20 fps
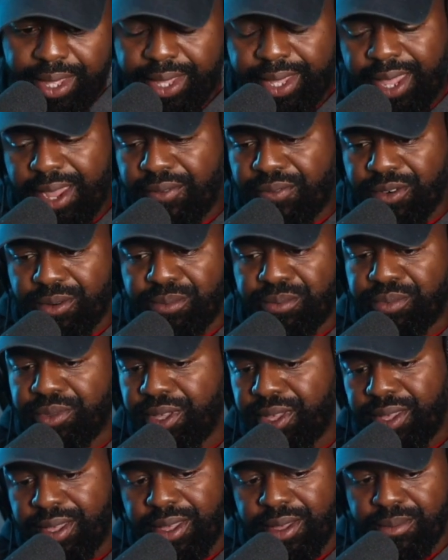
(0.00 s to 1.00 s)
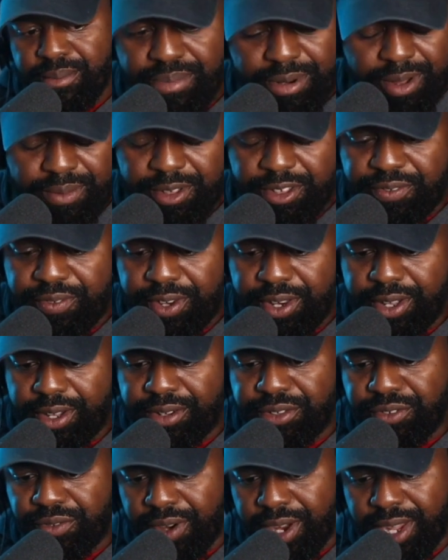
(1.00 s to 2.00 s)
it came from previous
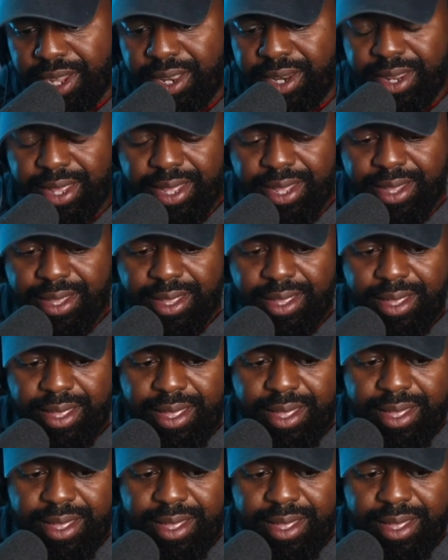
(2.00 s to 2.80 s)
videos, right? Like,